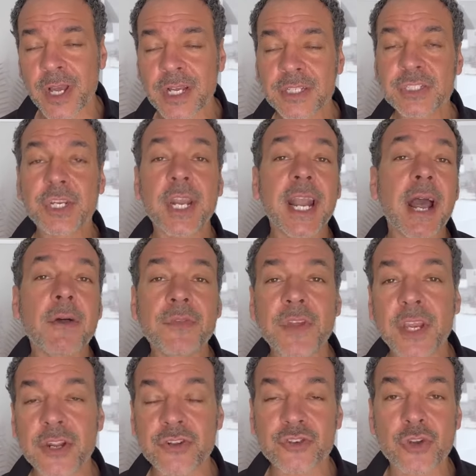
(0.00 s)
Check out the
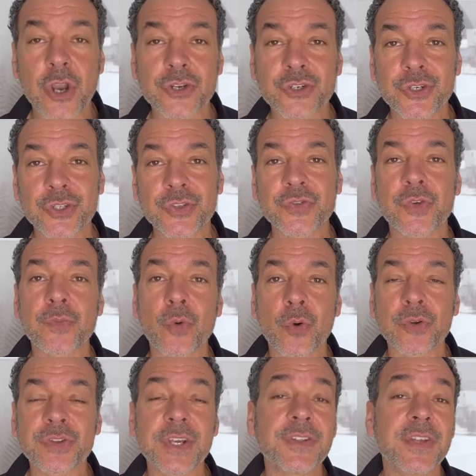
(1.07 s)
instructions for more
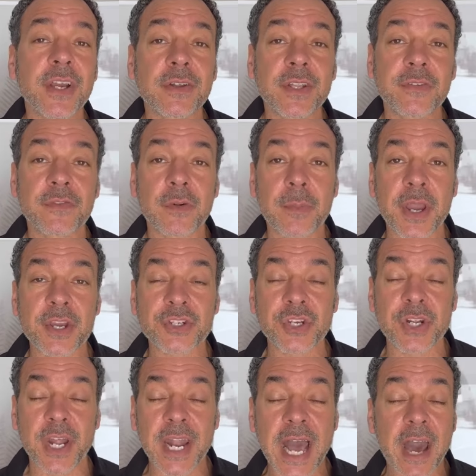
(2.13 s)
detailed
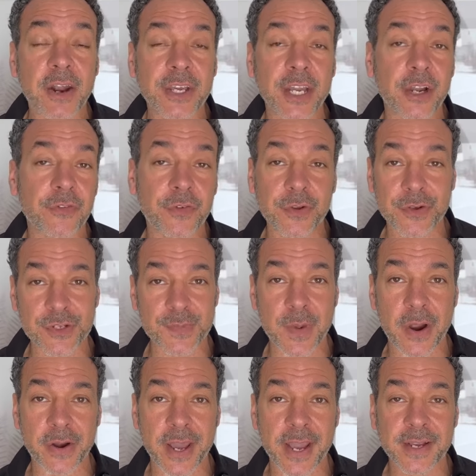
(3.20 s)
information on how to care for your
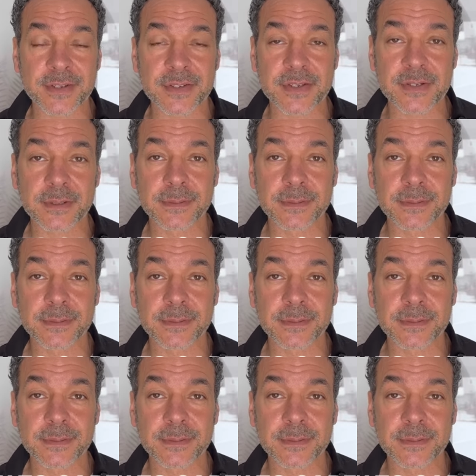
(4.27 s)
SmartX.